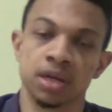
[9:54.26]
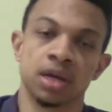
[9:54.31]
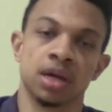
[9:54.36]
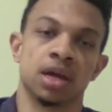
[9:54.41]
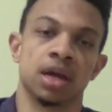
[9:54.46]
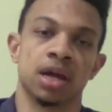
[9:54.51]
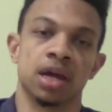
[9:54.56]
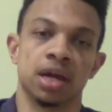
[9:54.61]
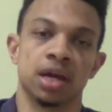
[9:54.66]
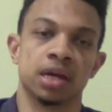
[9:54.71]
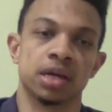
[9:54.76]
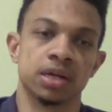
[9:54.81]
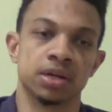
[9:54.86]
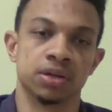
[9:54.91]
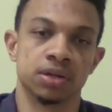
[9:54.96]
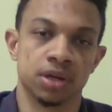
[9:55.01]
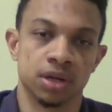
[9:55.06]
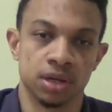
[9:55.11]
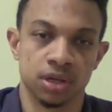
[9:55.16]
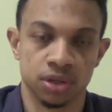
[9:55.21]
And,
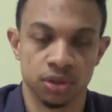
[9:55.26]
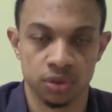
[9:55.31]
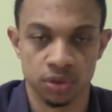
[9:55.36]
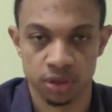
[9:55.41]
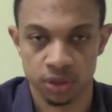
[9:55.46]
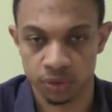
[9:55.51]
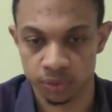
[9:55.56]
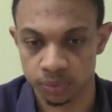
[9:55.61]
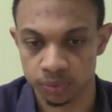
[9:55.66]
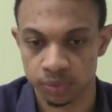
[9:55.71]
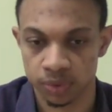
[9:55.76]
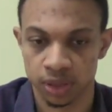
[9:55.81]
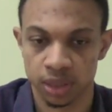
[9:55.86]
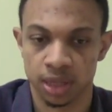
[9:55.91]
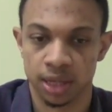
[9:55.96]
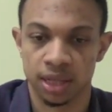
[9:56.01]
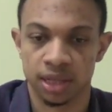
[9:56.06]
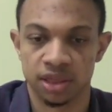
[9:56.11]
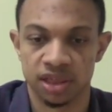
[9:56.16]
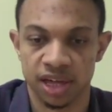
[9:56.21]
you know,
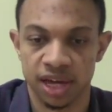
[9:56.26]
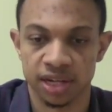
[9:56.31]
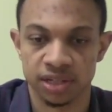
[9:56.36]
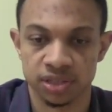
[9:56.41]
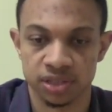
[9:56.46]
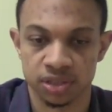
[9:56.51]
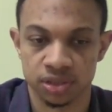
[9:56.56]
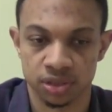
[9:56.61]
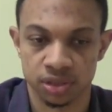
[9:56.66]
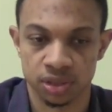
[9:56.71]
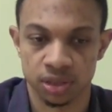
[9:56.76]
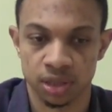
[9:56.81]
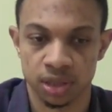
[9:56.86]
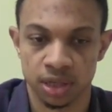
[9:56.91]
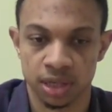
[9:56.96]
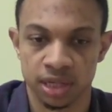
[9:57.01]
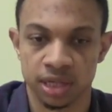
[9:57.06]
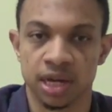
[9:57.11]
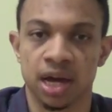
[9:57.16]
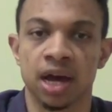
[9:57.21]
that's
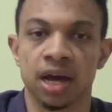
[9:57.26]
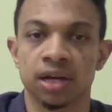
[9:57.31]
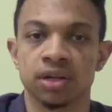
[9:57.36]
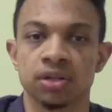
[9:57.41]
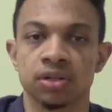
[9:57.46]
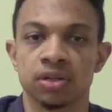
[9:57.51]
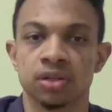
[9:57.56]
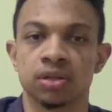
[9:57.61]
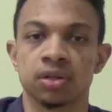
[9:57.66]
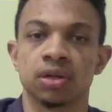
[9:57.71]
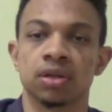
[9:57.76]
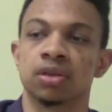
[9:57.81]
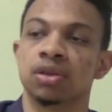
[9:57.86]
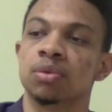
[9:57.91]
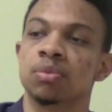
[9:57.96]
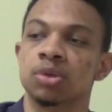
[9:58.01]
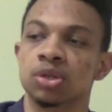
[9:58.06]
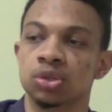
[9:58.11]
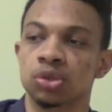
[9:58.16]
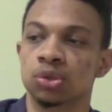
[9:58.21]
kind of the
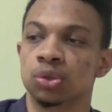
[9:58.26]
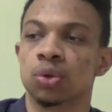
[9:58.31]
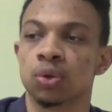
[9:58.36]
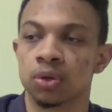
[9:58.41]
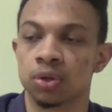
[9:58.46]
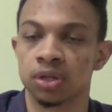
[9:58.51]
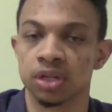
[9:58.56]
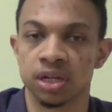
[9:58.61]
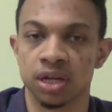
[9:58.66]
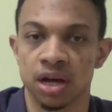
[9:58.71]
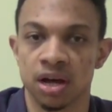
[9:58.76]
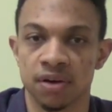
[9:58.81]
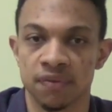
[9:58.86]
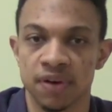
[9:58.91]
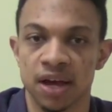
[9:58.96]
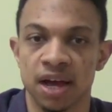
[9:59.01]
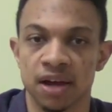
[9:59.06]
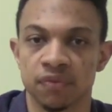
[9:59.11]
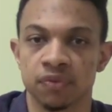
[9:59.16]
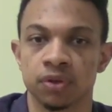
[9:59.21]
majority of
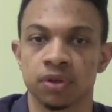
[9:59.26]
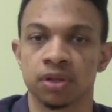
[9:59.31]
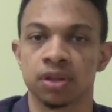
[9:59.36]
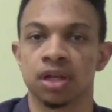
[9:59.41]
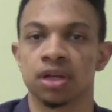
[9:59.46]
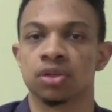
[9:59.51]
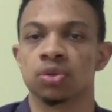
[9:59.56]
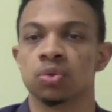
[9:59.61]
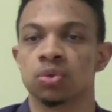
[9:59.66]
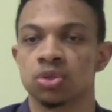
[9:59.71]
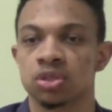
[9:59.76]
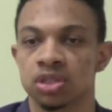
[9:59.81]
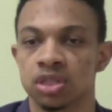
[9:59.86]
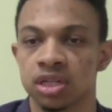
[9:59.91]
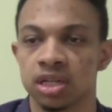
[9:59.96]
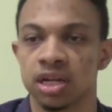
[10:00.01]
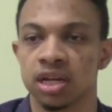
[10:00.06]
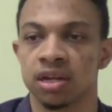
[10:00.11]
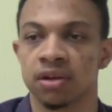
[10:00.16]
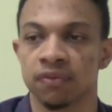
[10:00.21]
Africa that you see
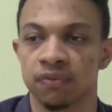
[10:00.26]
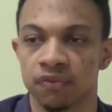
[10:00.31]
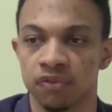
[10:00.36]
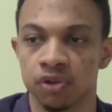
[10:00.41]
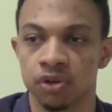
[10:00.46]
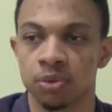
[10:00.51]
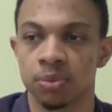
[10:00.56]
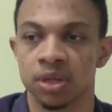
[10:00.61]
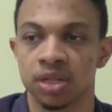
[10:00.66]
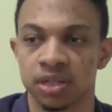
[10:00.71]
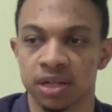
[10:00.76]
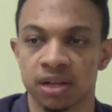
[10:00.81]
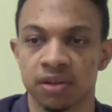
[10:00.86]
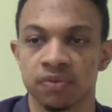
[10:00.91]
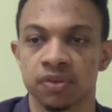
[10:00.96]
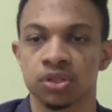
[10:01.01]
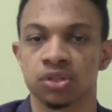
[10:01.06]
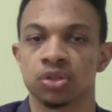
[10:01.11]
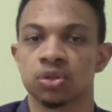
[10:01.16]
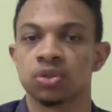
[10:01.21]
in film and
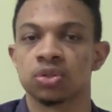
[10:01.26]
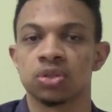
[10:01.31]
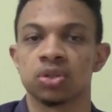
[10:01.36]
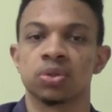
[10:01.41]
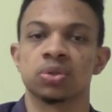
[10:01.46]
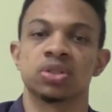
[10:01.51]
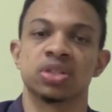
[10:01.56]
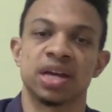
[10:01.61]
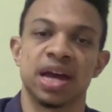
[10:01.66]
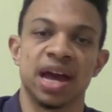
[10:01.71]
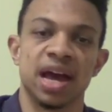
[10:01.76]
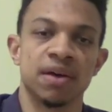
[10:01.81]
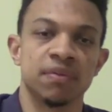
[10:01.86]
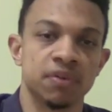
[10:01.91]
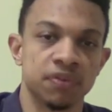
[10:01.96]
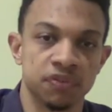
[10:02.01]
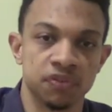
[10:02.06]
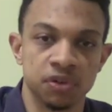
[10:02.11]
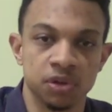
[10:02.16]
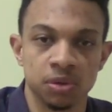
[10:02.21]
television. So to have a
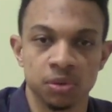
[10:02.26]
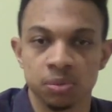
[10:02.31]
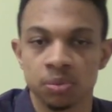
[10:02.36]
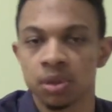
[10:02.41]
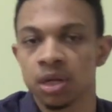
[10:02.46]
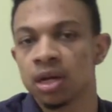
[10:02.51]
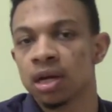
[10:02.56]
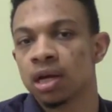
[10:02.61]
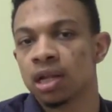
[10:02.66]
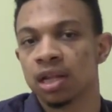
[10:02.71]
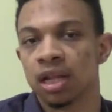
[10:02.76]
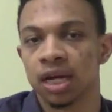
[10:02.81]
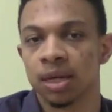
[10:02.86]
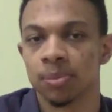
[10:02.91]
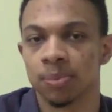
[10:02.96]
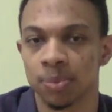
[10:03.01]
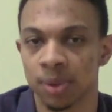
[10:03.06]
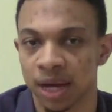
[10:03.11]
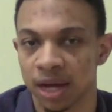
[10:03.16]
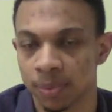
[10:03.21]
film like Black